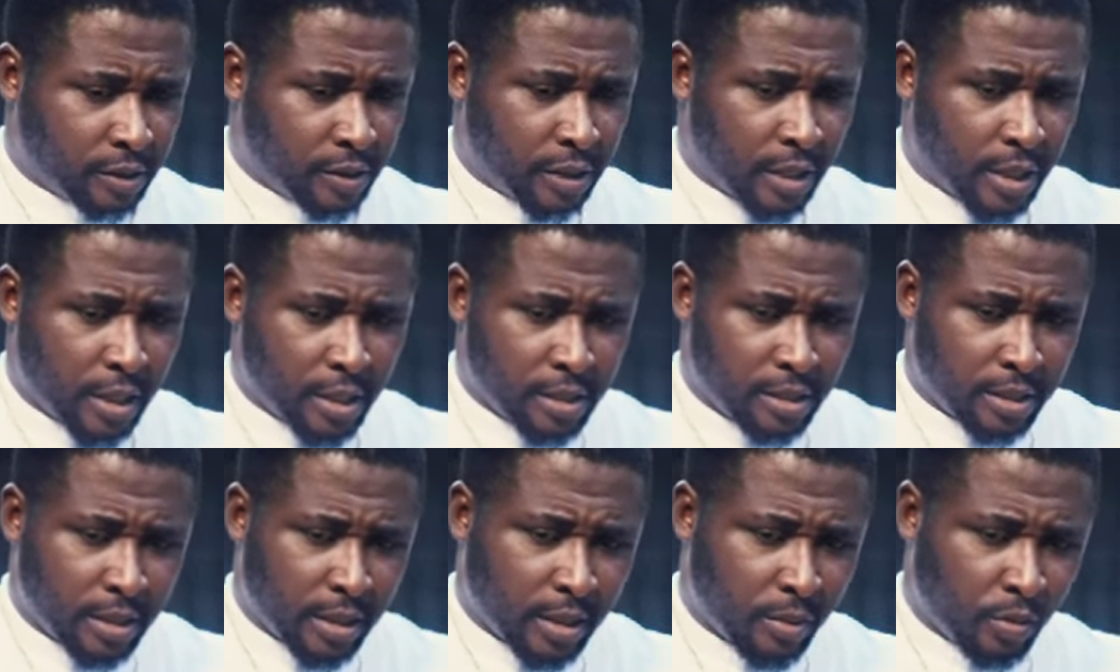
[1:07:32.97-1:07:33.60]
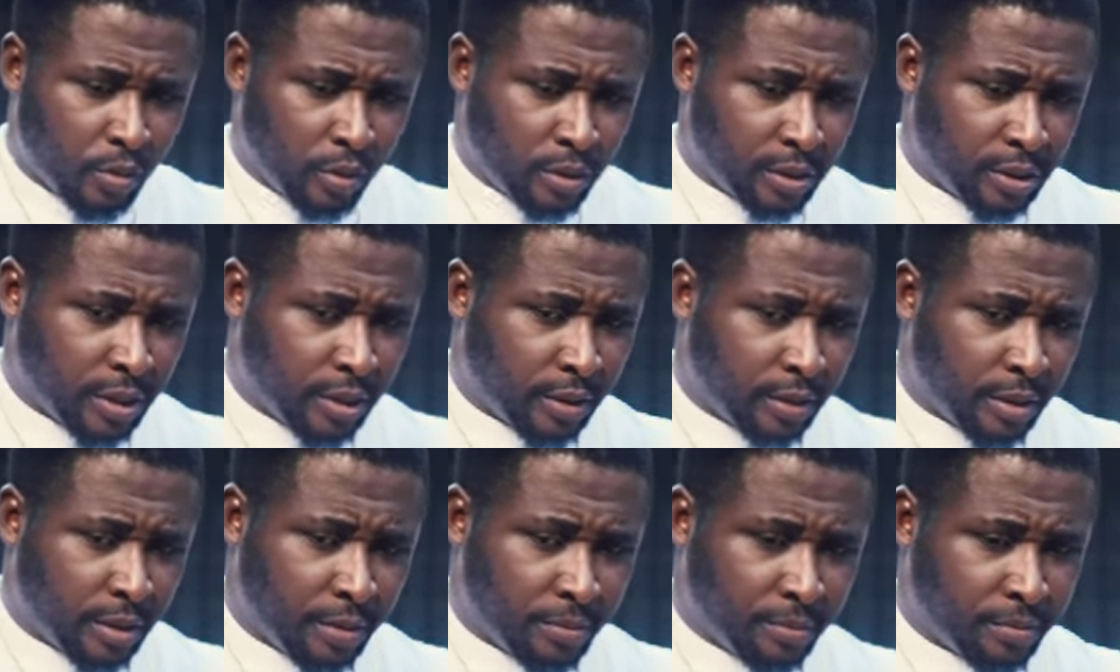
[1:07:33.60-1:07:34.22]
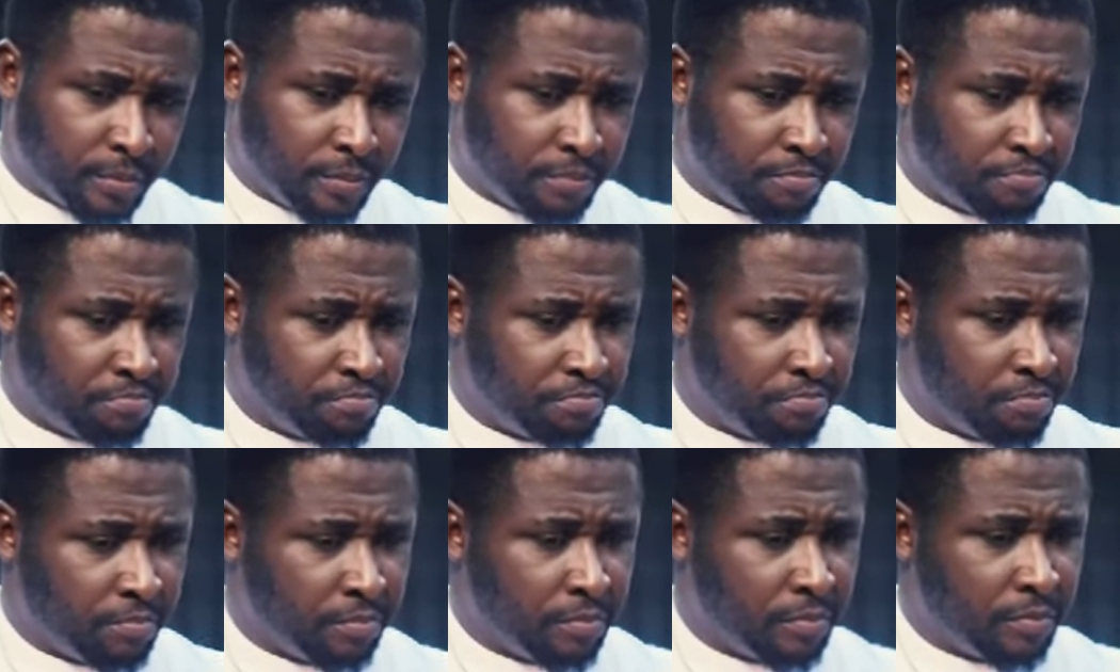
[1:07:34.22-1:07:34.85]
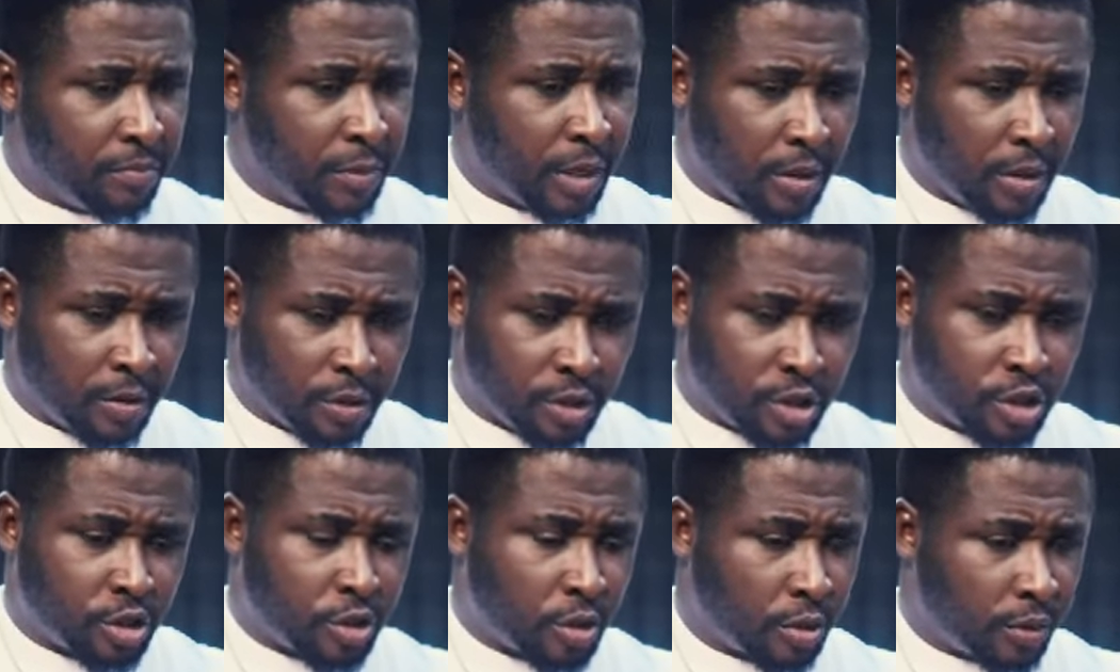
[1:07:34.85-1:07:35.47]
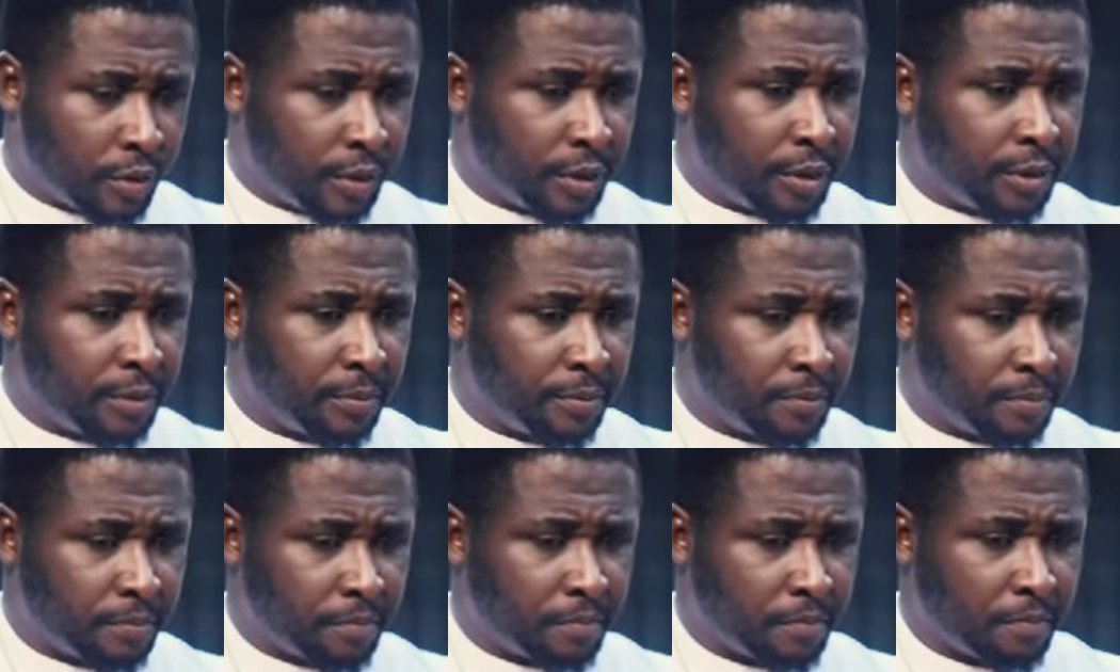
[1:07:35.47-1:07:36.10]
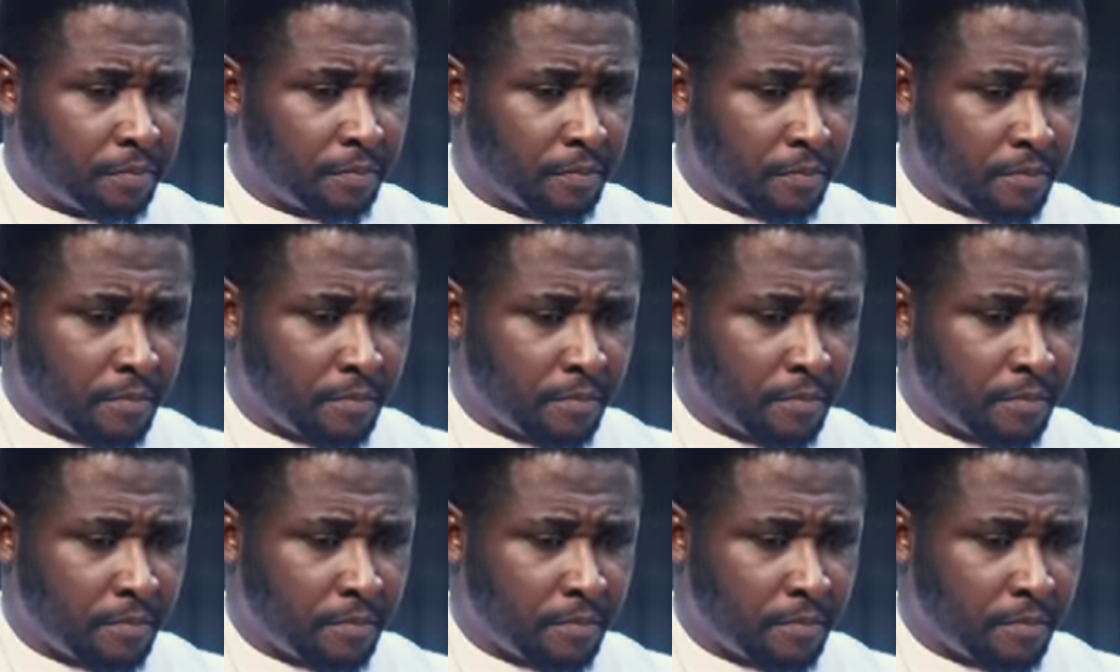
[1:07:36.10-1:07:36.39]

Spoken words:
I think it's high time we tell them our story.